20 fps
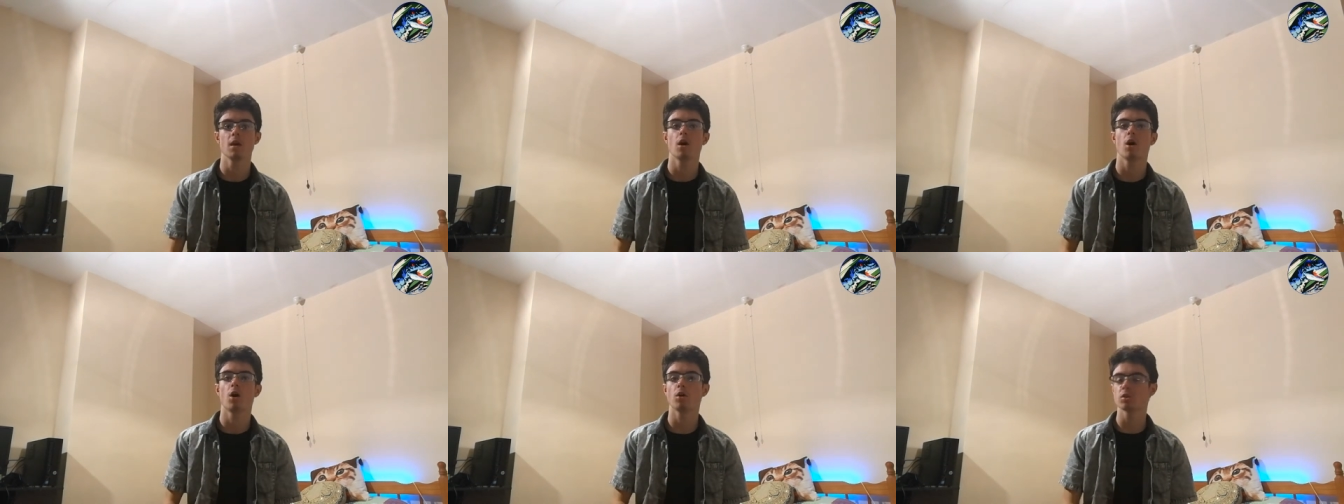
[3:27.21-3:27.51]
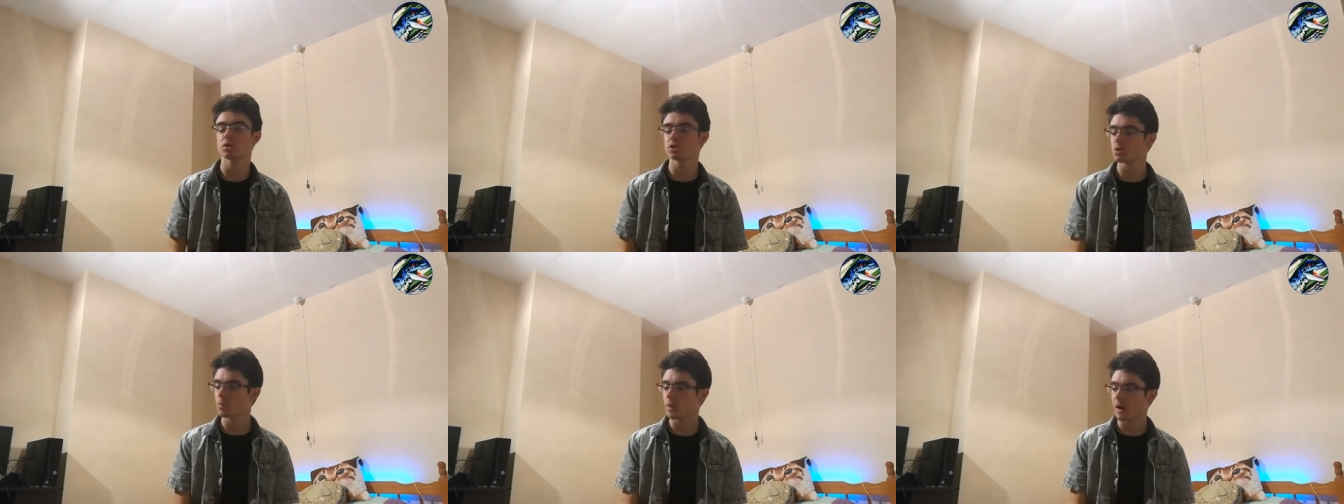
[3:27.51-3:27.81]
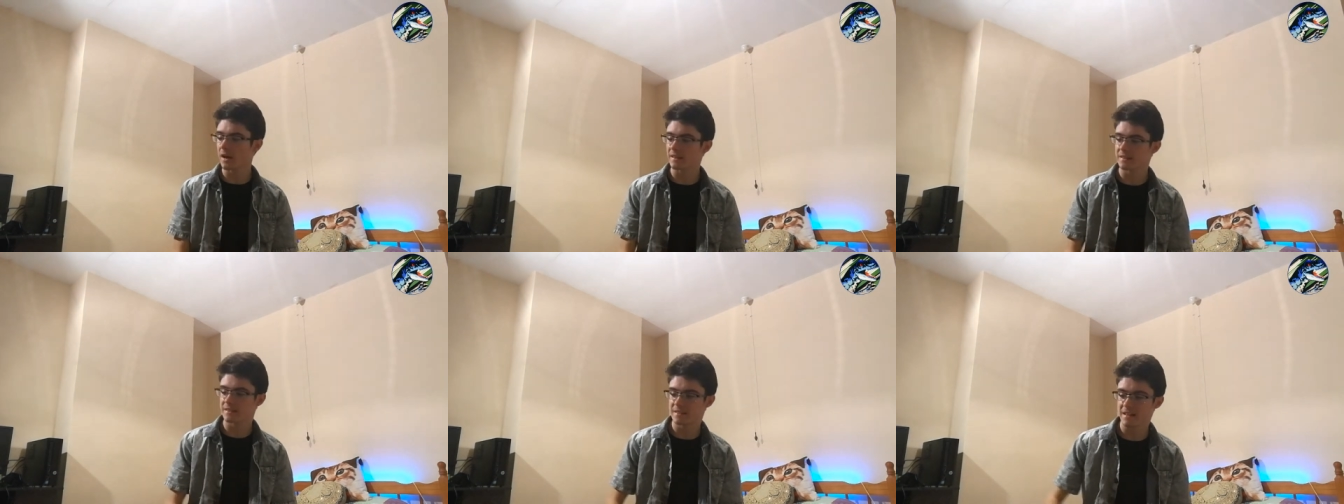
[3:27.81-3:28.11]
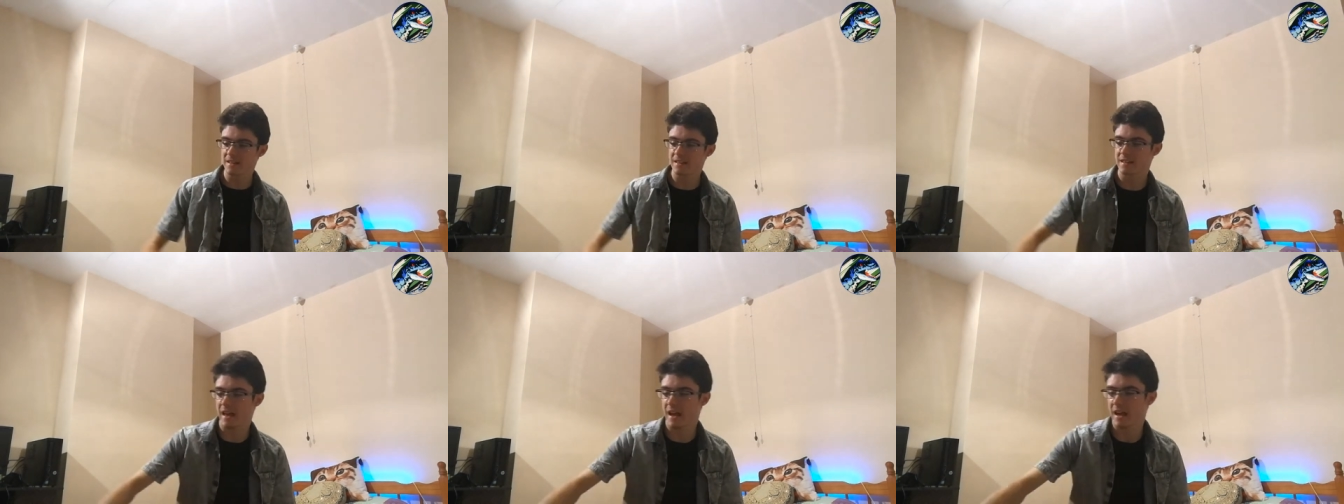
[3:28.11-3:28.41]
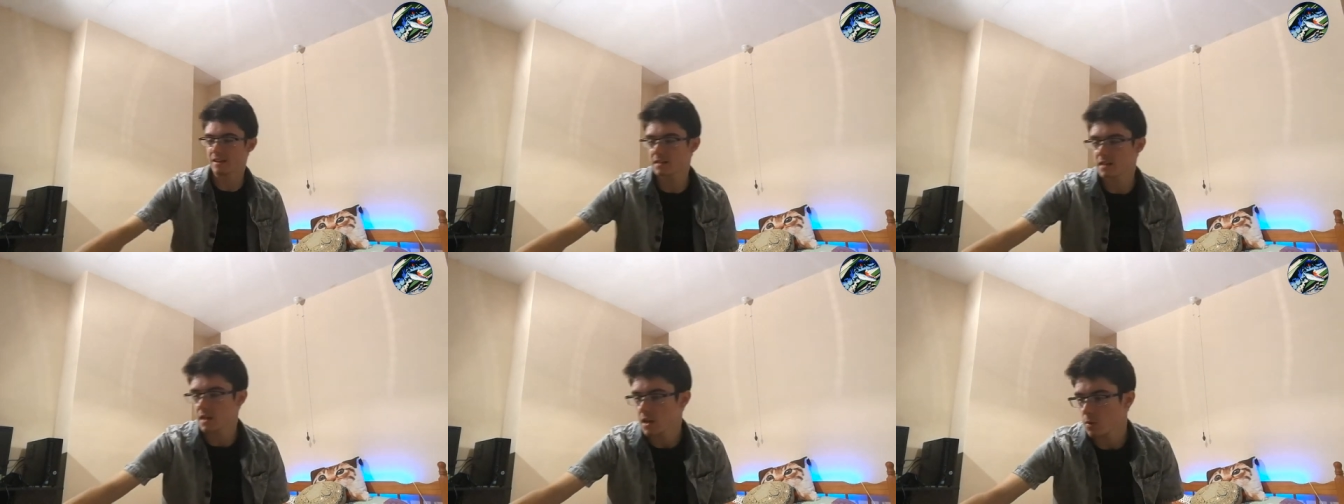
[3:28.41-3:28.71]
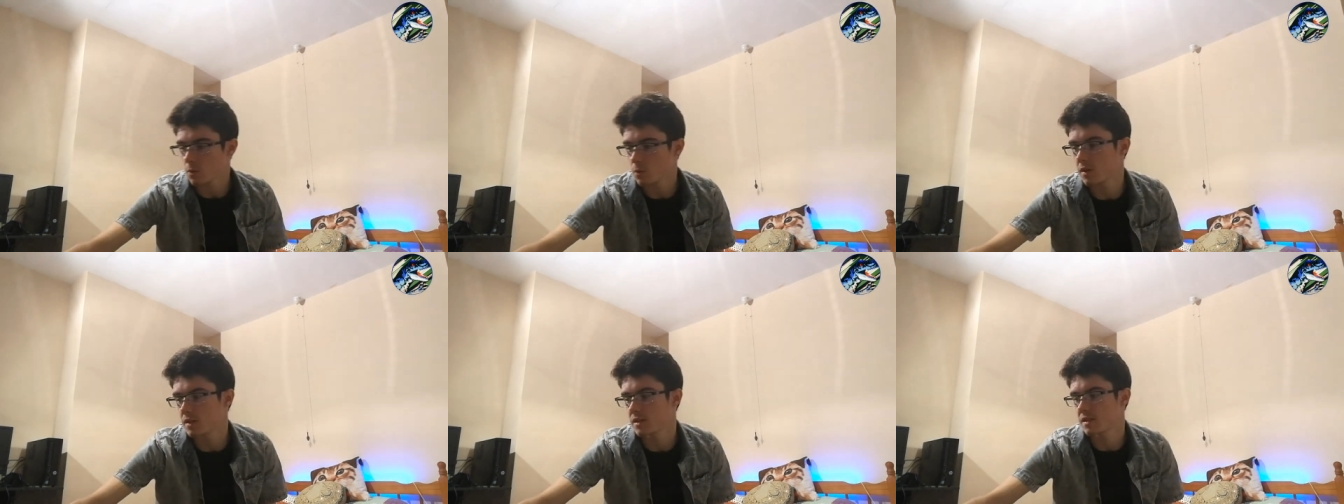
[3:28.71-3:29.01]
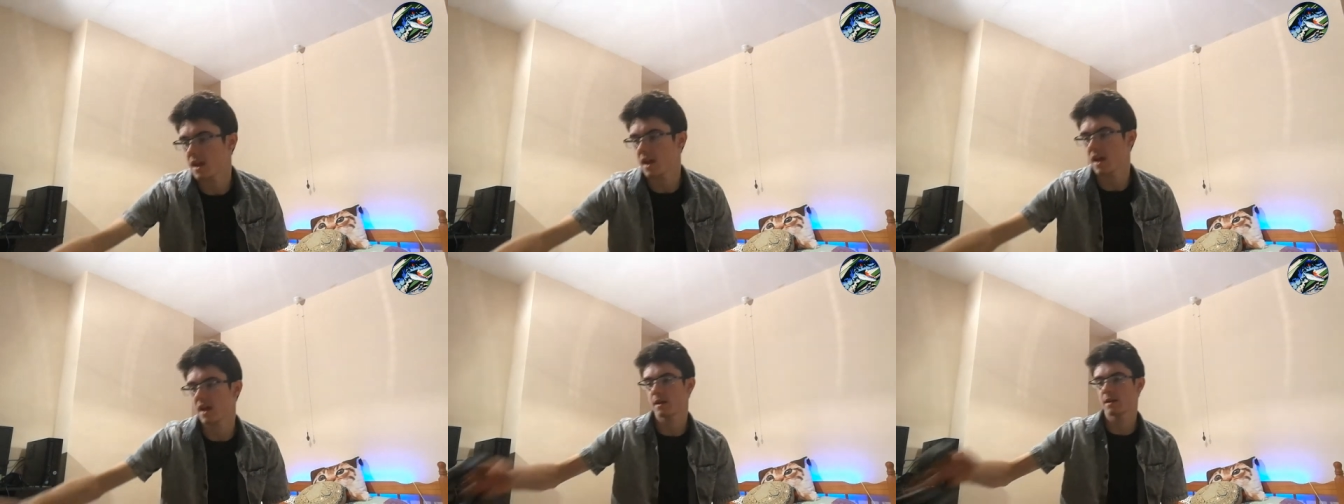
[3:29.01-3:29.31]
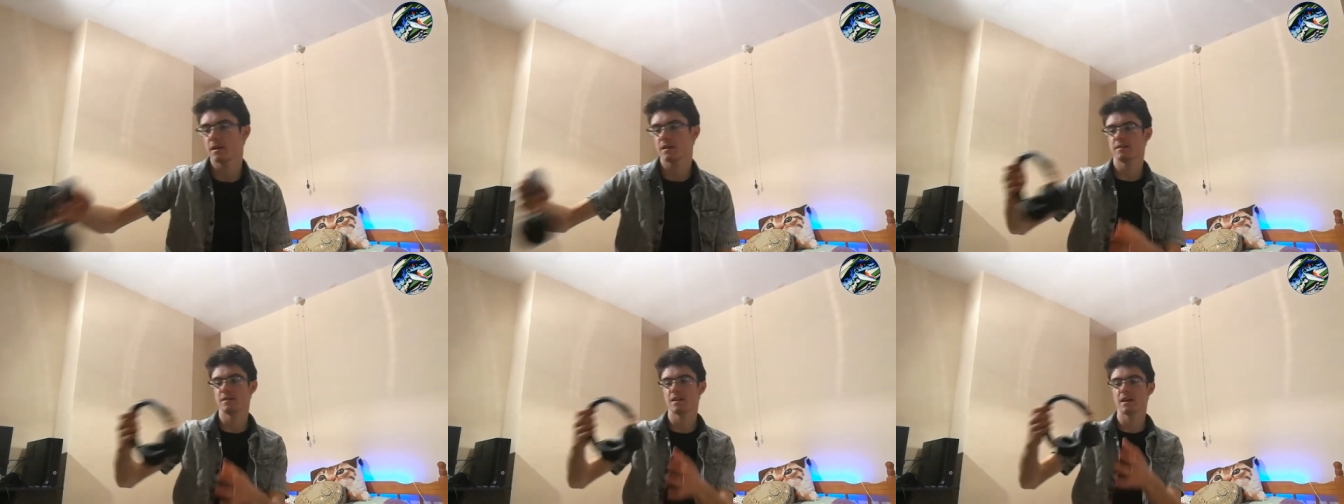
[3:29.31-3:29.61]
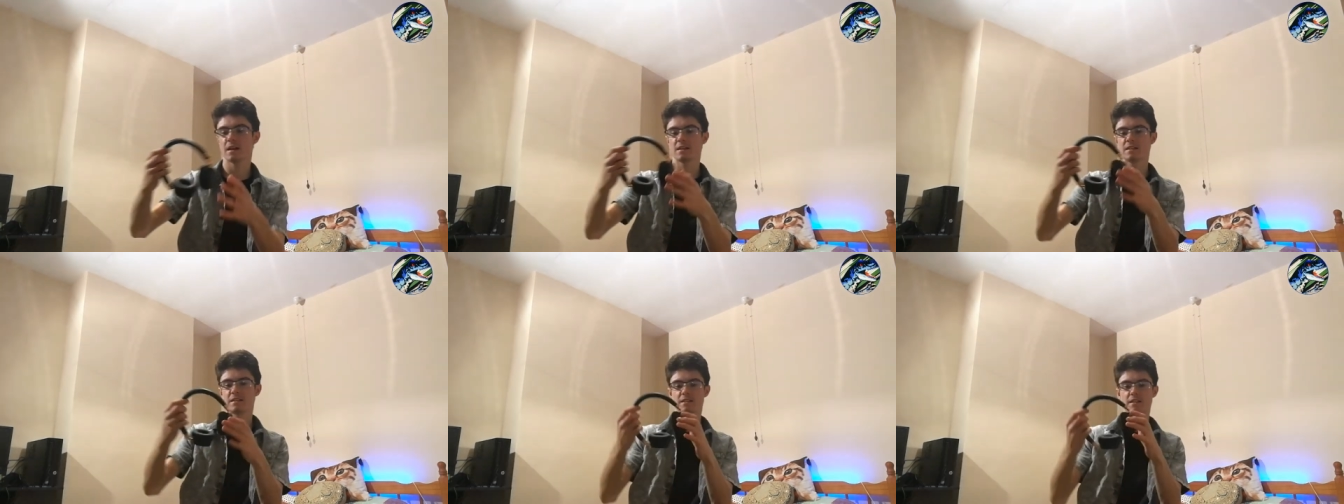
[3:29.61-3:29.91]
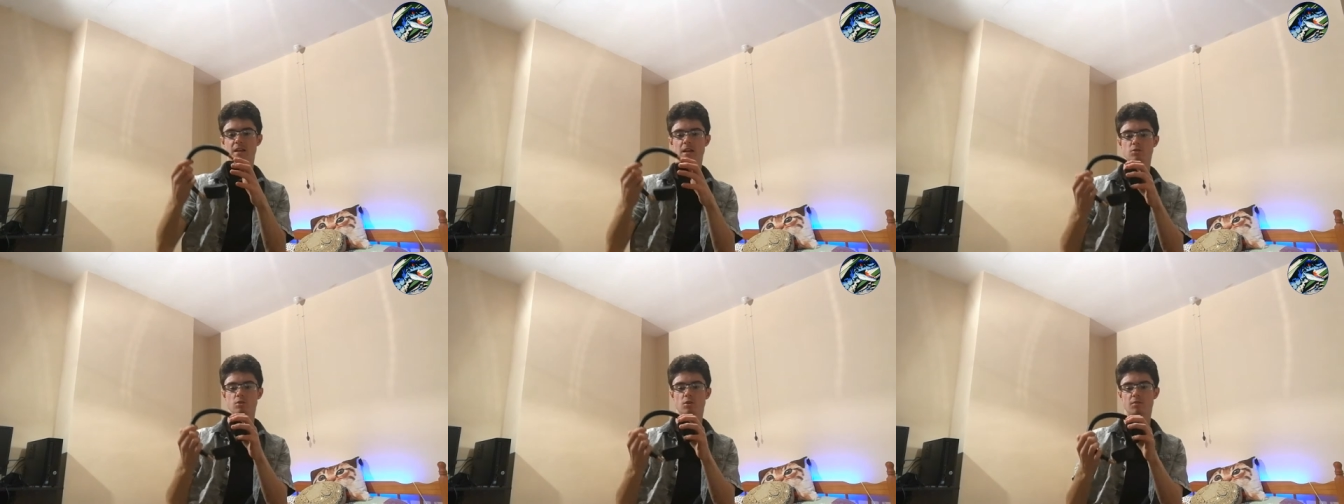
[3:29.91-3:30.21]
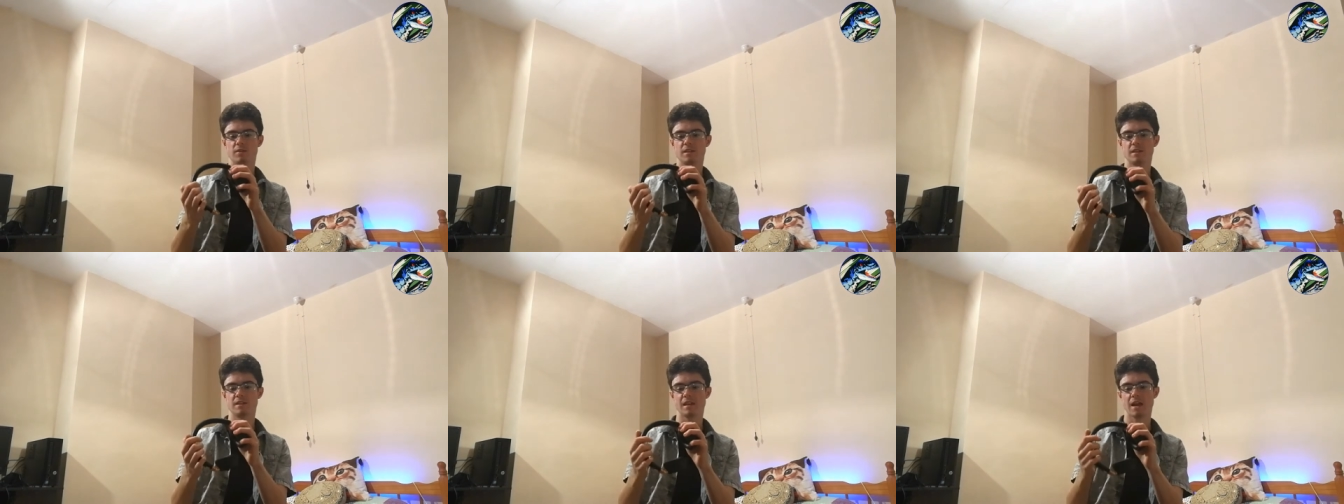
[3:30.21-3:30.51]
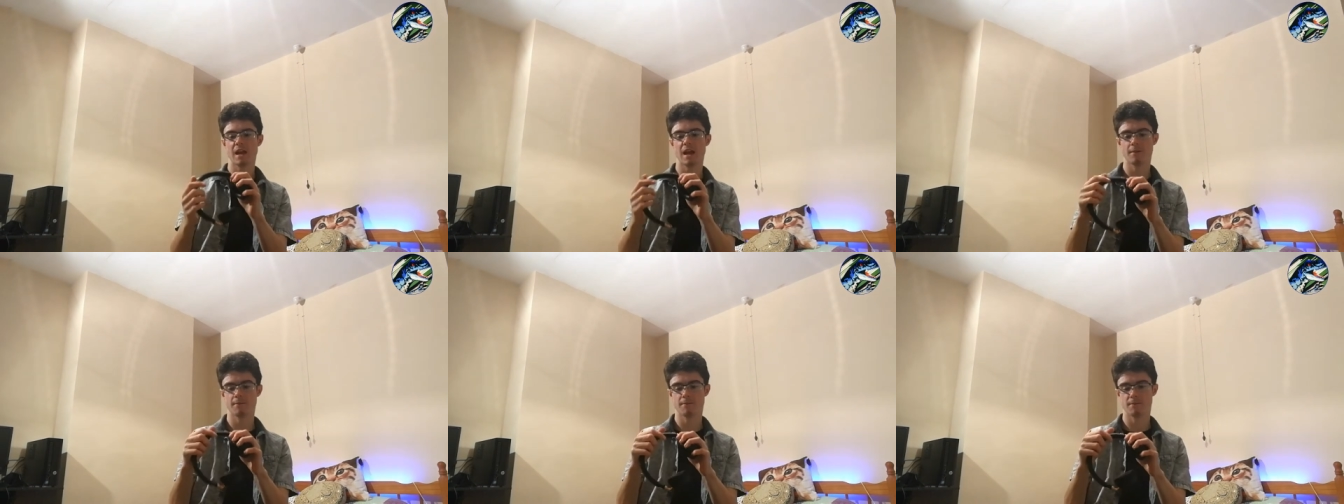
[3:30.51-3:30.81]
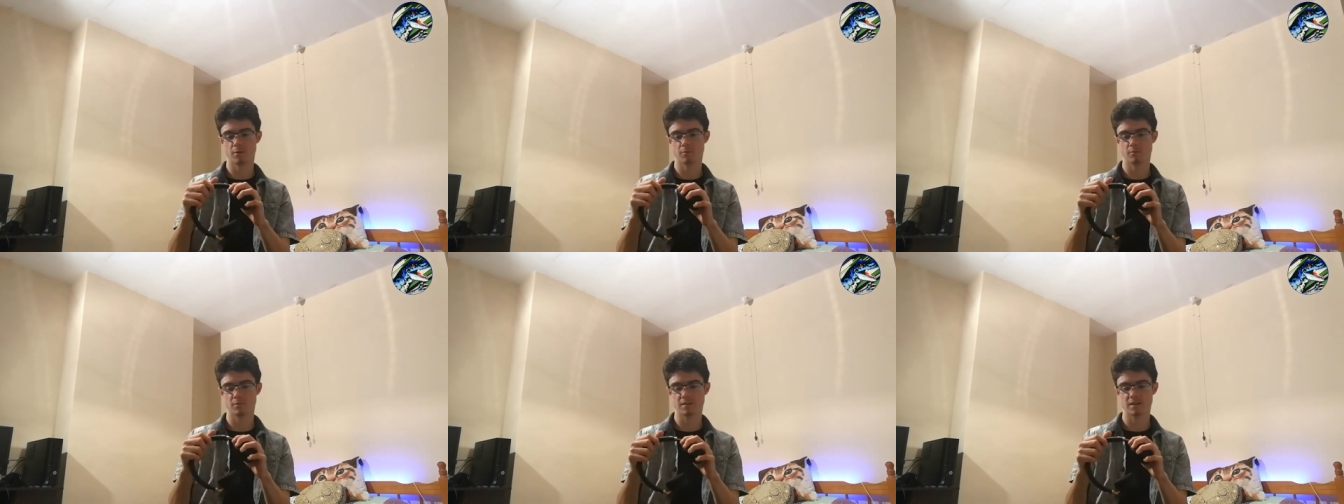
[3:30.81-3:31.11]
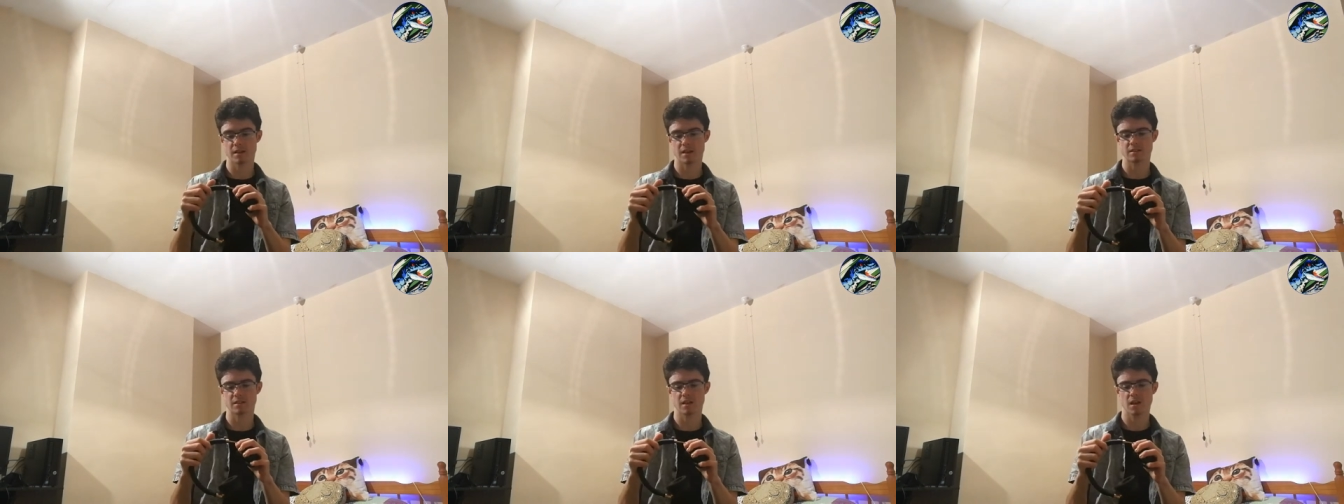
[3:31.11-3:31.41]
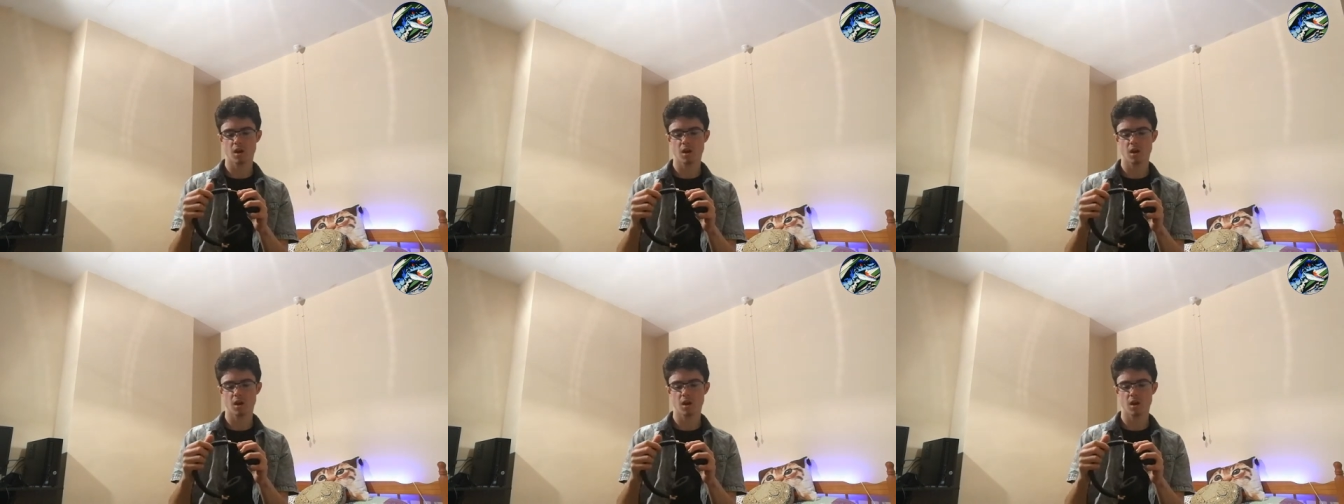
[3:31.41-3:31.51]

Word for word: Also what I did get was a nice set of these headphones that